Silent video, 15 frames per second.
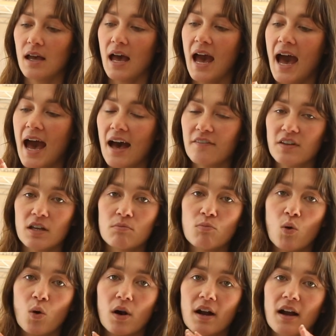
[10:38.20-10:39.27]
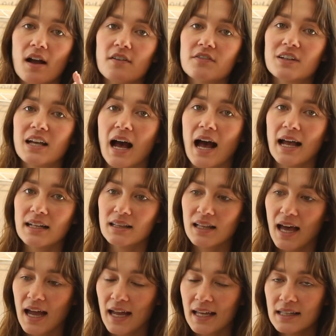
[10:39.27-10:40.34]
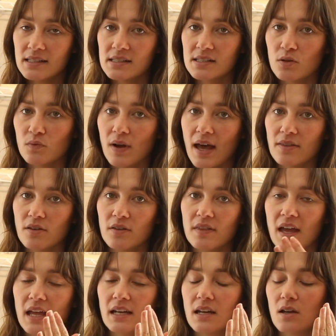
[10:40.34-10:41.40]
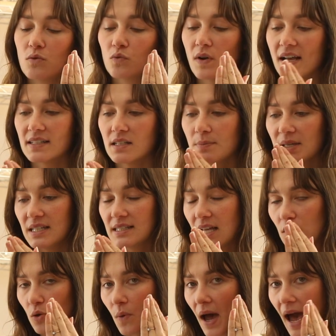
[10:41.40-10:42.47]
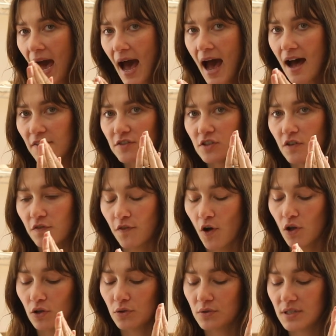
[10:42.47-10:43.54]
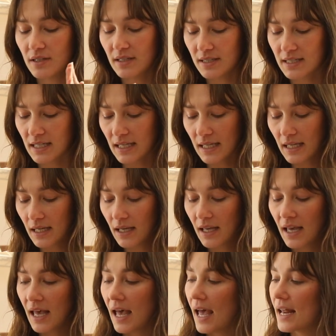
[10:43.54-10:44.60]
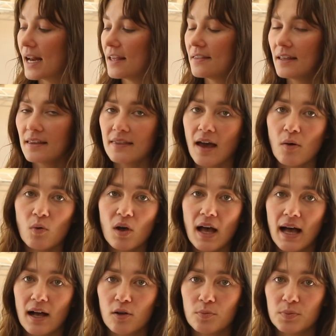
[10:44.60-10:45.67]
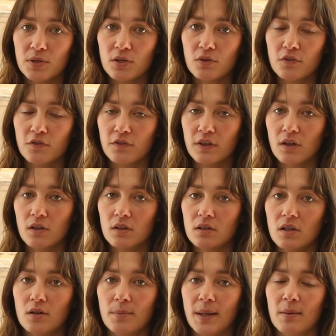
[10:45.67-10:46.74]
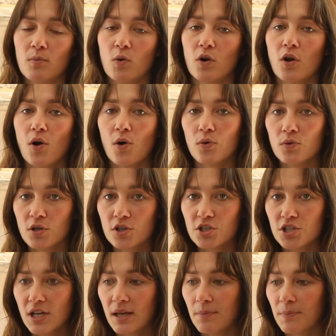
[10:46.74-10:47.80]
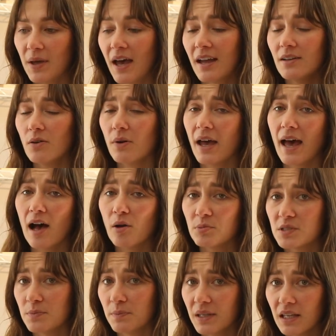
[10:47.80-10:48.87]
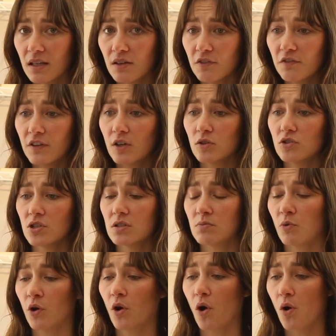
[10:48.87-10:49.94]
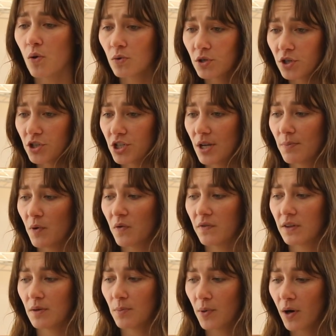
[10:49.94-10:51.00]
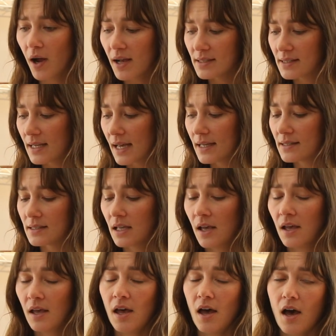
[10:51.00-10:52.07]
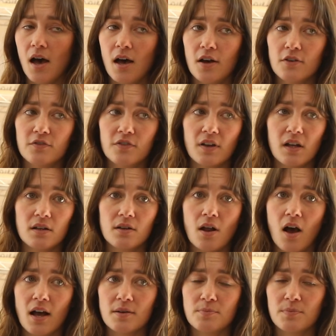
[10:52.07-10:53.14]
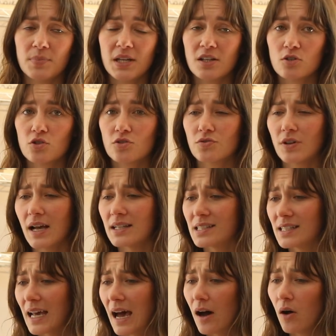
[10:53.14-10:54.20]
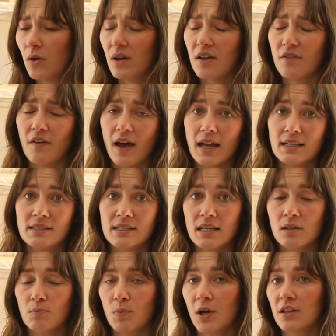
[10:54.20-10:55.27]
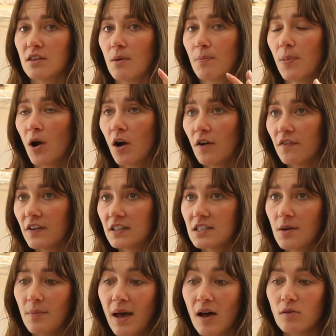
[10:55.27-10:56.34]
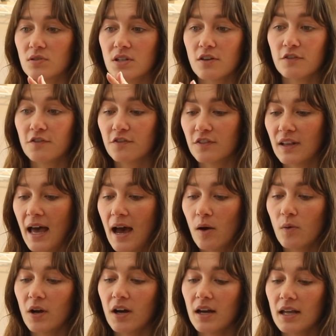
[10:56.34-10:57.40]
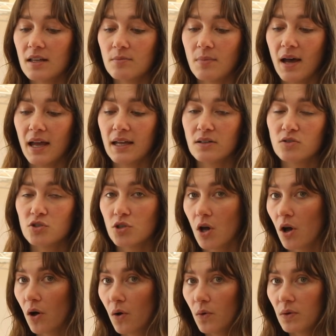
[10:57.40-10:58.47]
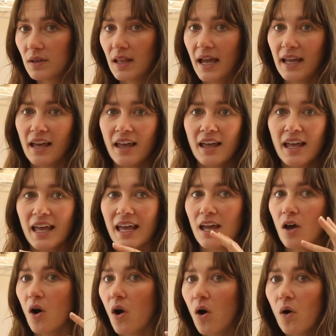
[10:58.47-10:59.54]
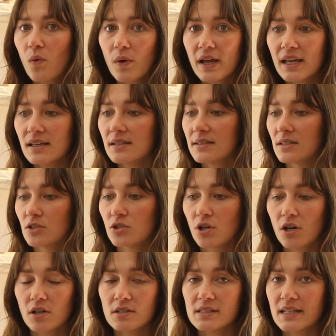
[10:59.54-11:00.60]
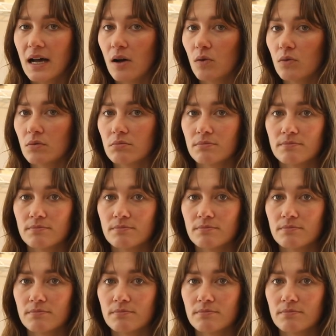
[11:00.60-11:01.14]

having more of guidelines rather than recipes that you have to follow to the T. And I think that will help you feel a little bit more ownership. I know it helped me feel just more ownership over the process of not being stressed out if I didn't put the perfect amount of flour in my dough. Like, it always turns out